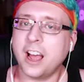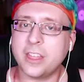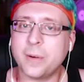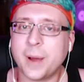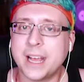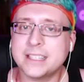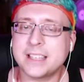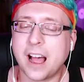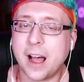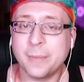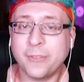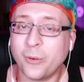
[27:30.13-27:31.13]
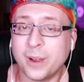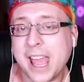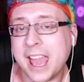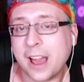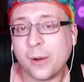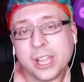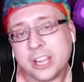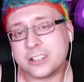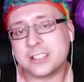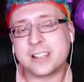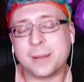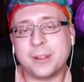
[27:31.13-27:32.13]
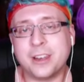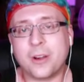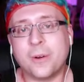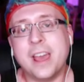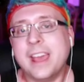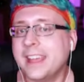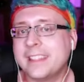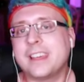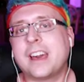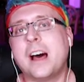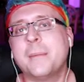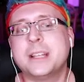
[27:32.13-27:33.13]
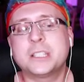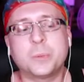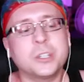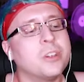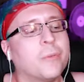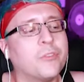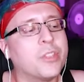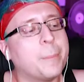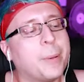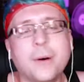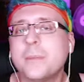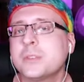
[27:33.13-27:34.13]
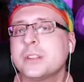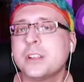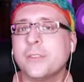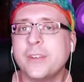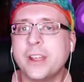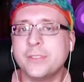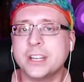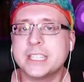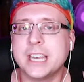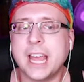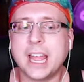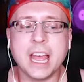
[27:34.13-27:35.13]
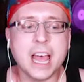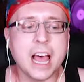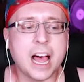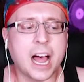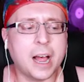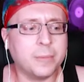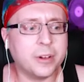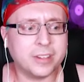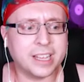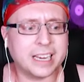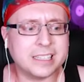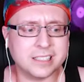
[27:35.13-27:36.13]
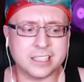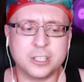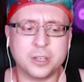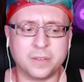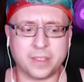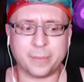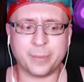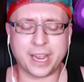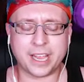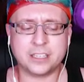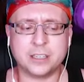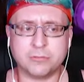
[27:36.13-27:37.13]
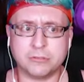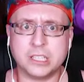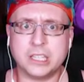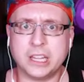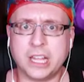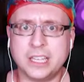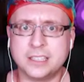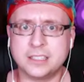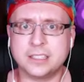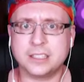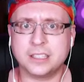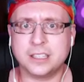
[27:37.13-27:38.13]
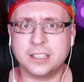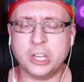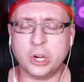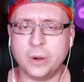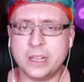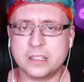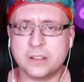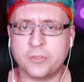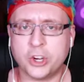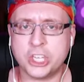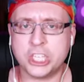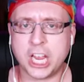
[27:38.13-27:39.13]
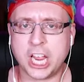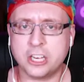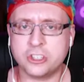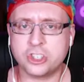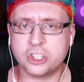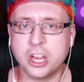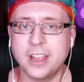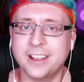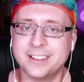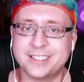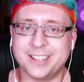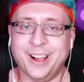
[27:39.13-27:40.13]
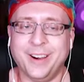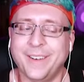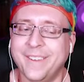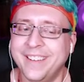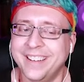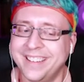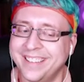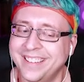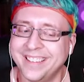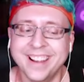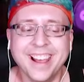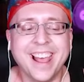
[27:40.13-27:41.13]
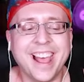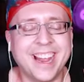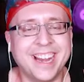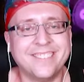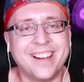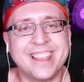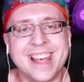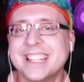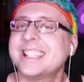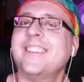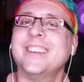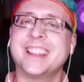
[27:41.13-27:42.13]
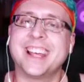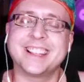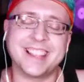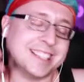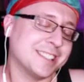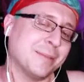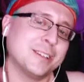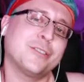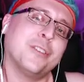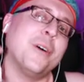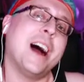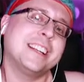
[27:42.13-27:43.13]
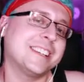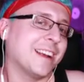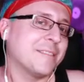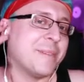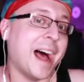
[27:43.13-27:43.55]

Otherwise, if you want to hang out here, just let me know in the comments which of the poems was your favorite today. We only got to see 2 of them, but I actually really liked Yuri's for a change. So anyway, that's everything. Thanks so much for watching.